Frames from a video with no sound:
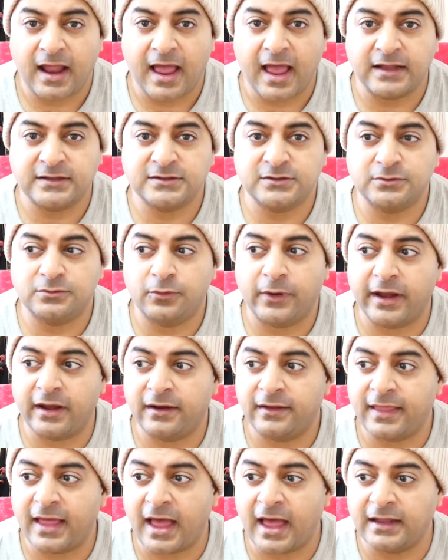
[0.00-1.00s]
I had to
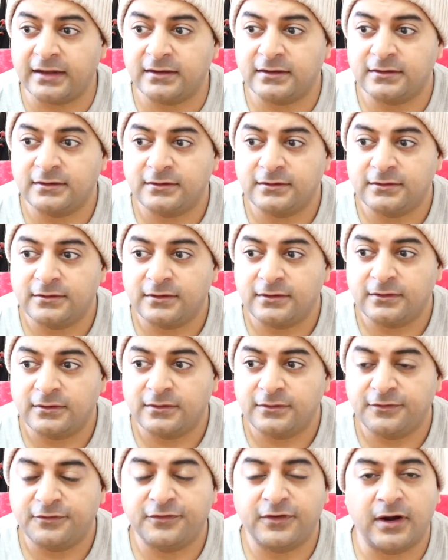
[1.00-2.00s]
wear that
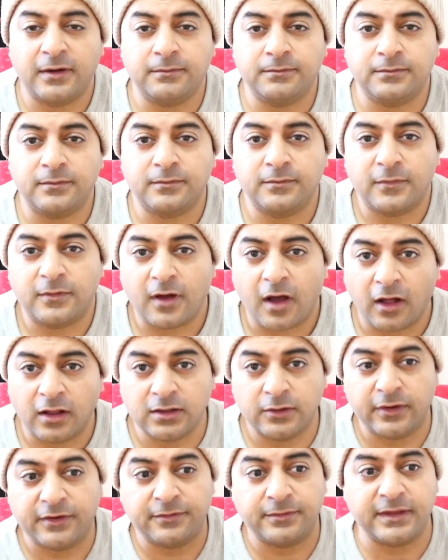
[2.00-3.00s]
from all
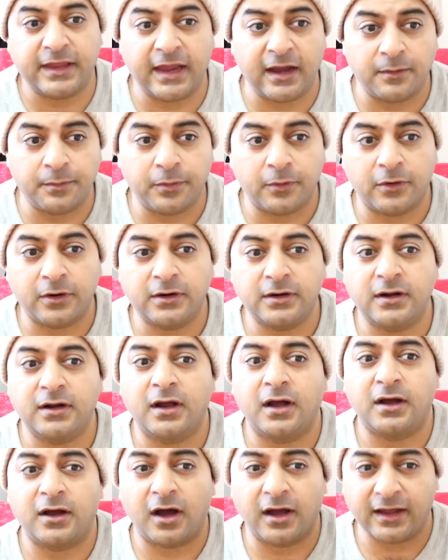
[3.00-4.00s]
the way from the airport,
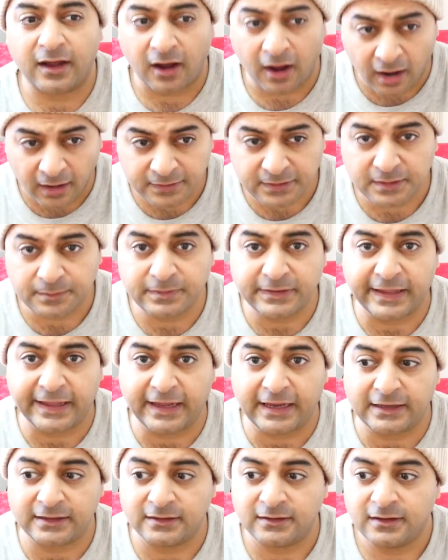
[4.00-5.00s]
on the
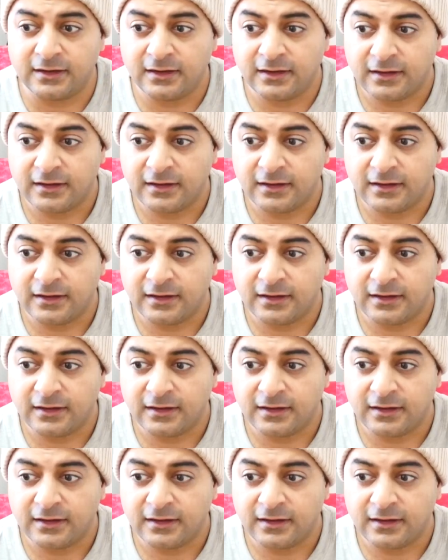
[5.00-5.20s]
plane,